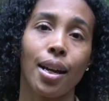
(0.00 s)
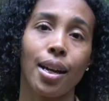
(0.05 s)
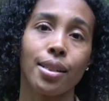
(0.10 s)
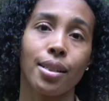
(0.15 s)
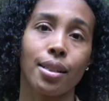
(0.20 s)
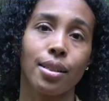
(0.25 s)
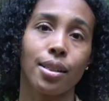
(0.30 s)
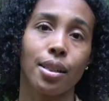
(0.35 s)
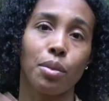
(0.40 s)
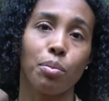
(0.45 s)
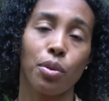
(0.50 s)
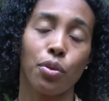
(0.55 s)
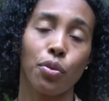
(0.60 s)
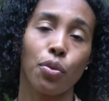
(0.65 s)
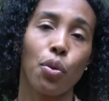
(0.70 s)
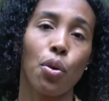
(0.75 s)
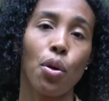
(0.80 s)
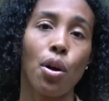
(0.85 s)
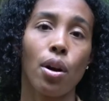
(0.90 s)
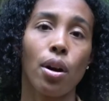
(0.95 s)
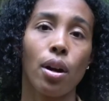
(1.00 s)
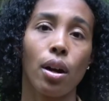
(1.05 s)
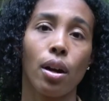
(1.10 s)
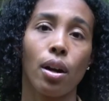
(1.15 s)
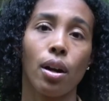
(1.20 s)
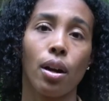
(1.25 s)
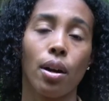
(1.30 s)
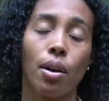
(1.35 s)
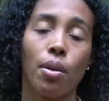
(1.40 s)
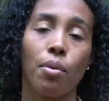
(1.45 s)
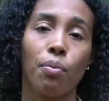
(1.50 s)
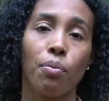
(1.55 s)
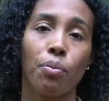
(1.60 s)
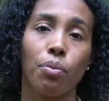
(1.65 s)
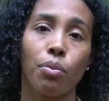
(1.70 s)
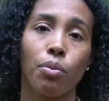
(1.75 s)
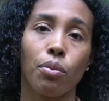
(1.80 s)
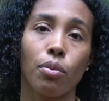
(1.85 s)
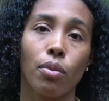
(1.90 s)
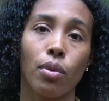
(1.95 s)
as I said before,
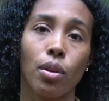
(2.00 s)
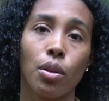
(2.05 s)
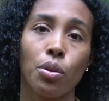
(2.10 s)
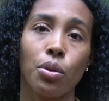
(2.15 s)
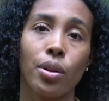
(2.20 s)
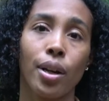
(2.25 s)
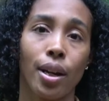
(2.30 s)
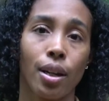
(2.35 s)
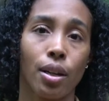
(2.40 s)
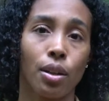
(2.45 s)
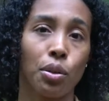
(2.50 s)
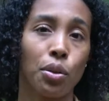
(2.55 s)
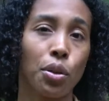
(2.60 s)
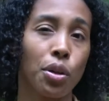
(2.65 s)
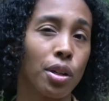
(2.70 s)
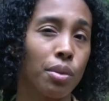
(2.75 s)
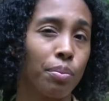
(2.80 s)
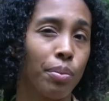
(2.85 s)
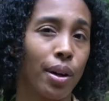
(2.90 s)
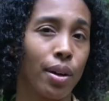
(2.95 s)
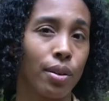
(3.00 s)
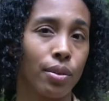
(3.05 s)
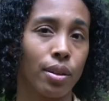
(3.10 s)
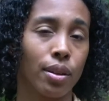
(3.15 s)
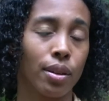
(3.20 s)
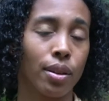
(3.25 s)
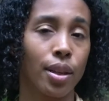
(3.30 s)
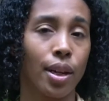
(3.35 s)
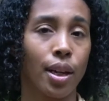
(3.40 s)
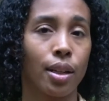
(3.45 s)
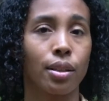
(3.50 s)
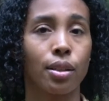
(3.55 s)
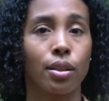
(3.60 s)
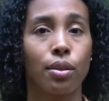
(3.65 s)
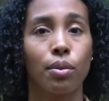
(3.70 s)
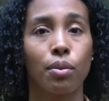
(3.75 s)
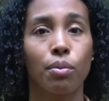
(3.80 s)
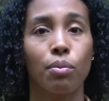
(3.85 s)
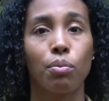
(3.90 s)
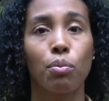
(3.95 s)
you can learn about that
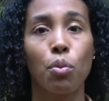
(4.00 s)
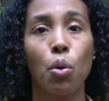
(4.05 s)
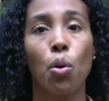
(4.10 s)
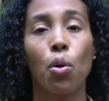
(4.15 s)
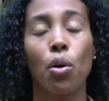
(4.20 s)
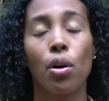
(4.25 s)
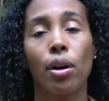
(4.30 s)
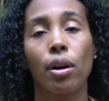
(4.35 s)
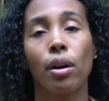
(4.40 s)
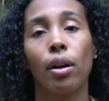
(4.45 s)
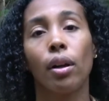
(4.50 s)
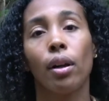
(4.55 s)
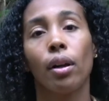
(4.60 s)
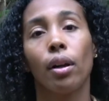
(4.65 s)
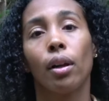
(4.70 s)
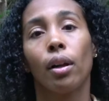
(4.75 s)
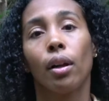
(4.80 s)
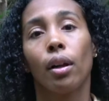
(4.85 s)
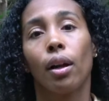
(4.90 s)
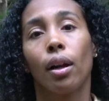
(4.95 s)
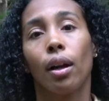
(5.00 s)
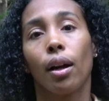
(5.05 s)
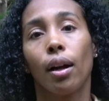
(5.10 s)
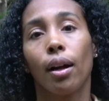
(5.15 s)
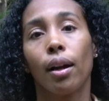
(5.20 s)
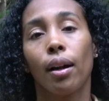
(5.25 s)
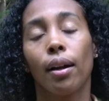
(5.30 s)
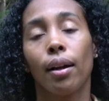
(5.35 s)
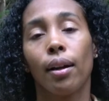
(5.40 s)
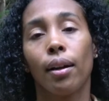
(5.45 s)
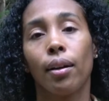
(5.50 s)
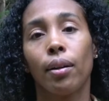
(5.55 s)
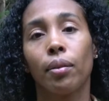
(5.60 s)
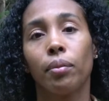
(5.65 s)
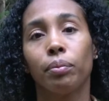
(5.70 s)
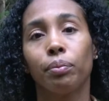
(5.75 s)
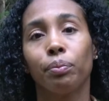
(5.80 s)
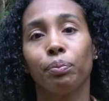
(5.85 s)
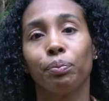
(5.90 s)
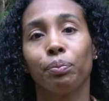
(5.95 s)
more.
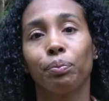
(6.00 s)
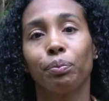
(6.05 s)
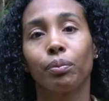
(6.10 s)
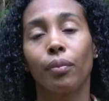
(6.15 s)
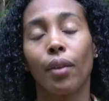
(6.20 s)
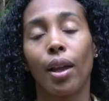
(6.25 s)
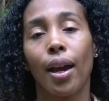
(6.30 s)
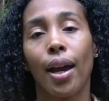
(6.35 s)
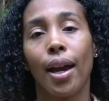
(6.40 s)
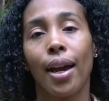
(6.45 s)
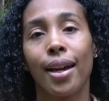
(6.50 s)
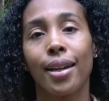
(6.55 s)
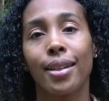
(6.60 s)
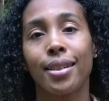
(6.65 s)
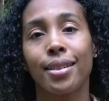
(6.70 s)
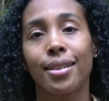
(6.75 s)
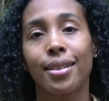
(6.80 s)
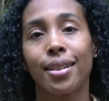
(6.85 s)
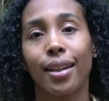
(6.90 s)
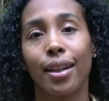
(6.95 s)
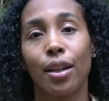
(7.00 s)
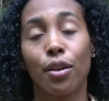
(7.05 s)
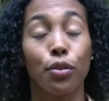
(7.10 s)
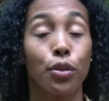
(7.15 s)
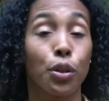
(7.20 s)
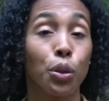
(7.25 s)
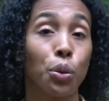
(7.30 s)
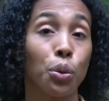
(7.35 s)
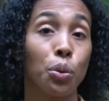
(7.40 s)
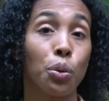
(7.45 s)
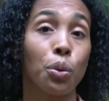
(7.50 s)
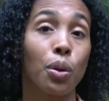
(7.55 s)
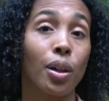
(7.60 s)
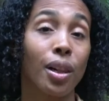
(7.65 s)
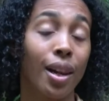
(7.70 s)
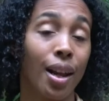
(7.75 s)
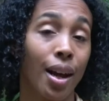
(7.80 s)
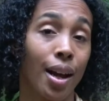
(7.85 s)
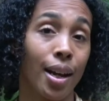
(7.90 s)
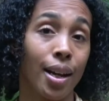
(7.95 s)
And if you
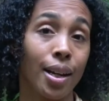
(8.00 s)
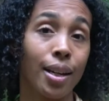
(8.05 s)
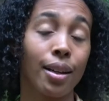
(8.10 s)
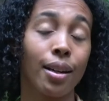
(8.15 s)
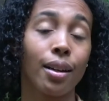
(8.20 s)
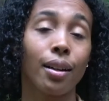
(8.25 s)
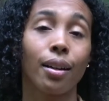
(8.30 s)
like,